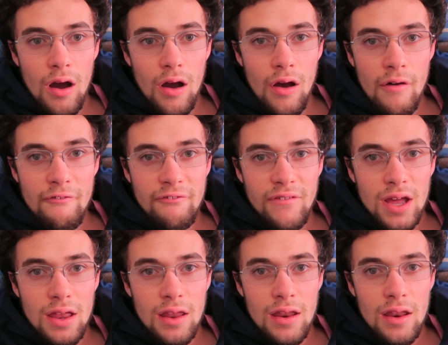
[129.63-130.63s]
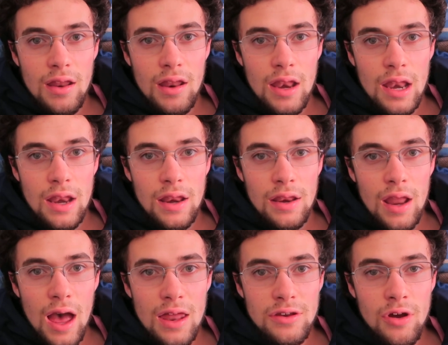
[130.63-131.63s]
of
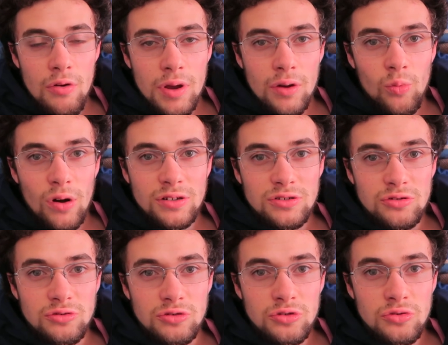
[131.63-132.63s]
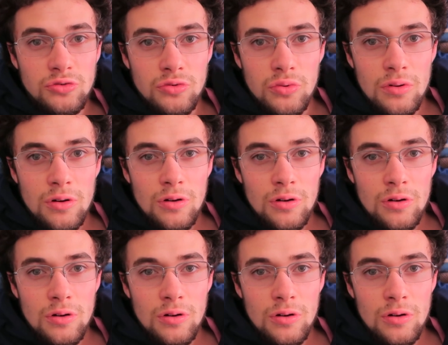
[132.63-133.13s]
not knowing what to do